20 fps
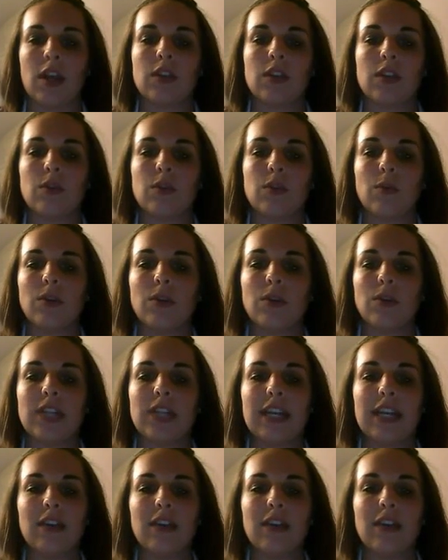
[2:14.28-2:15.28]
So when we're
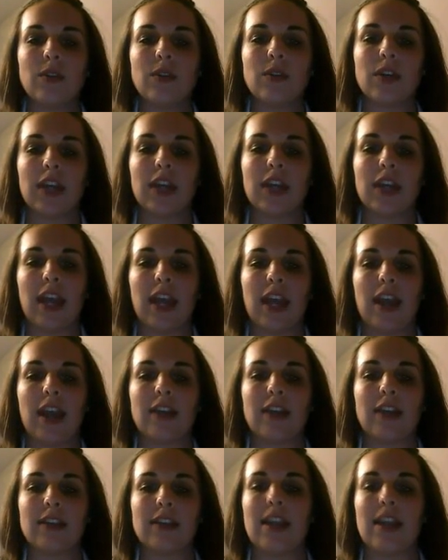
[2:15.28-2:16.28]
taking a look
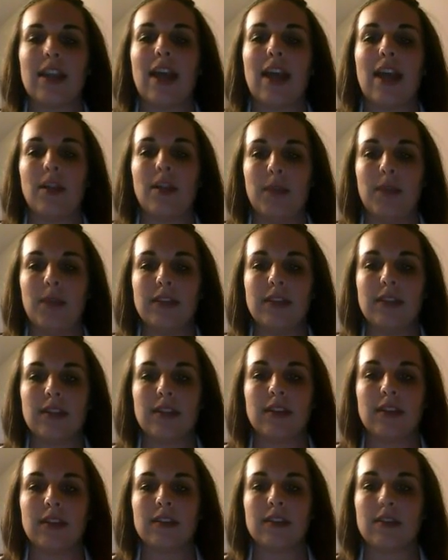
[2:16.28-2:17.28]
at an element,
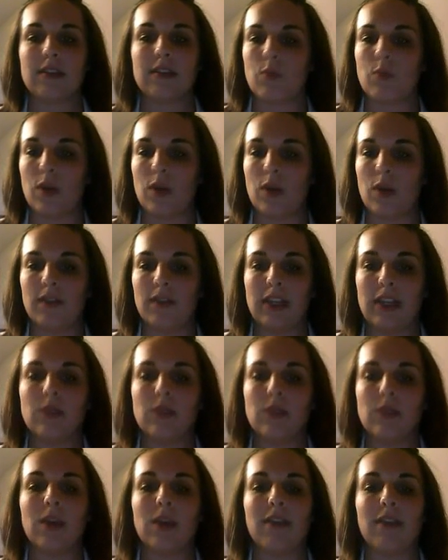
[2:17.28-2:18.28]
one of
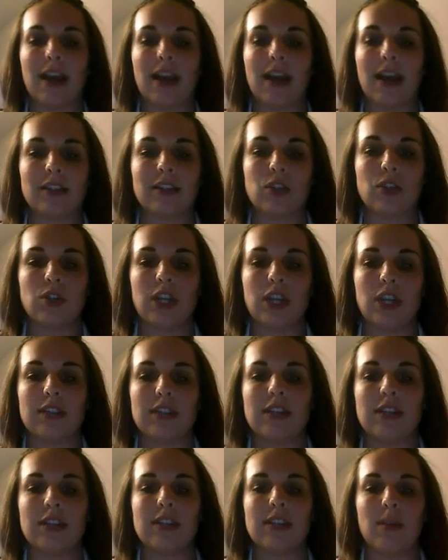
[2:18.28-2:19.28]
these, we have oxygen as
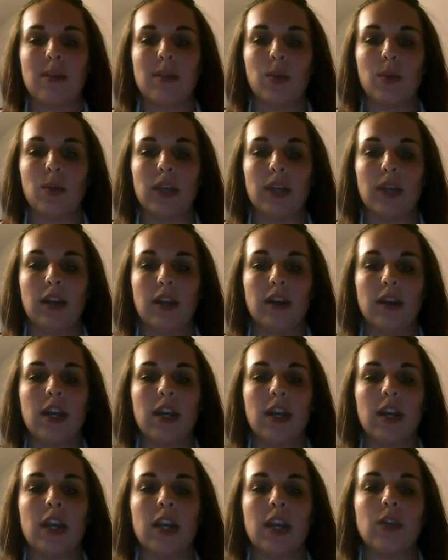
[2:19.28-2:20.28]
an example here,
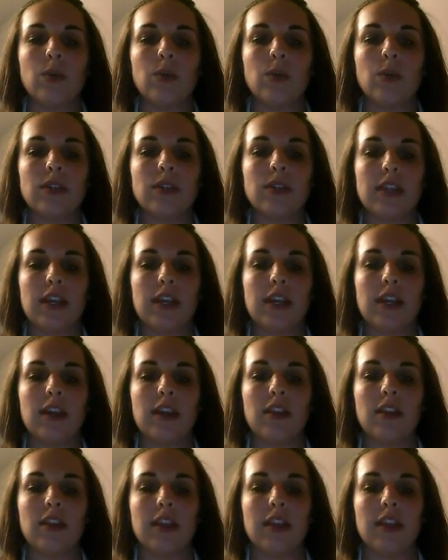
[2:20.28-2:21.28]
you will see
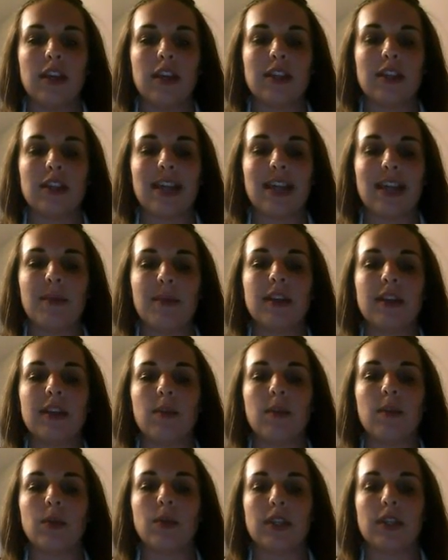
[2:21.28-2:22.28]
the atomic
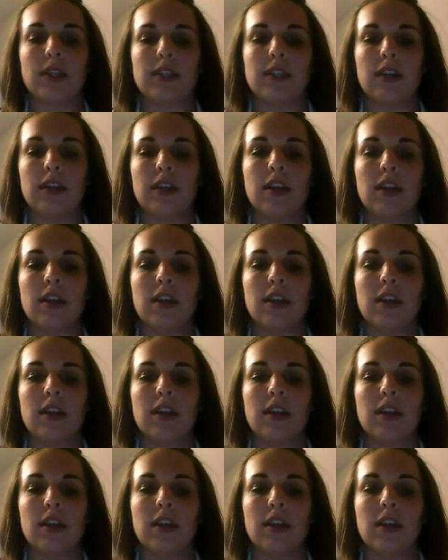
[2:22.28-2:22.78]
number listed.